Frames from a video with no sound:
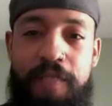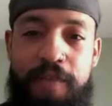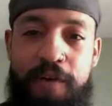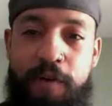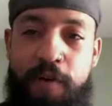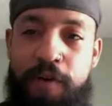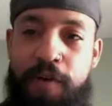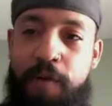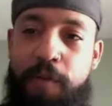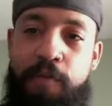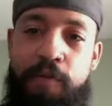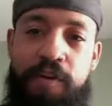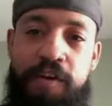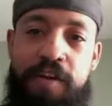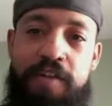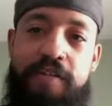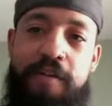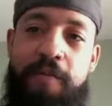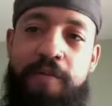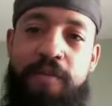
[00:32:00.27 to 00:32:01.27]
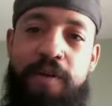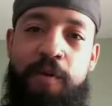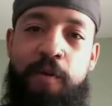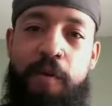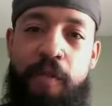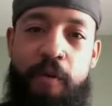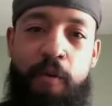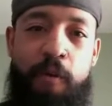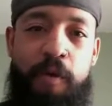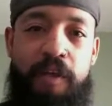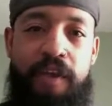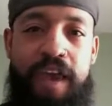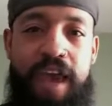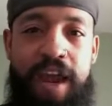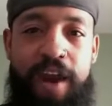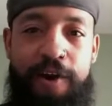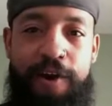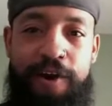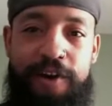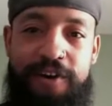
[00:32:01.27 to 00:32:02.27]
through and they're putting something with
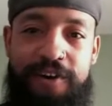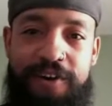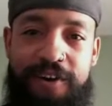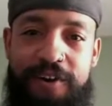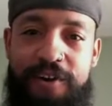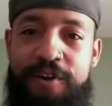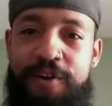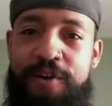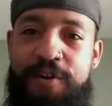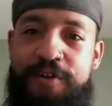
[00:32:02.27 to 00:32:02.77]
character.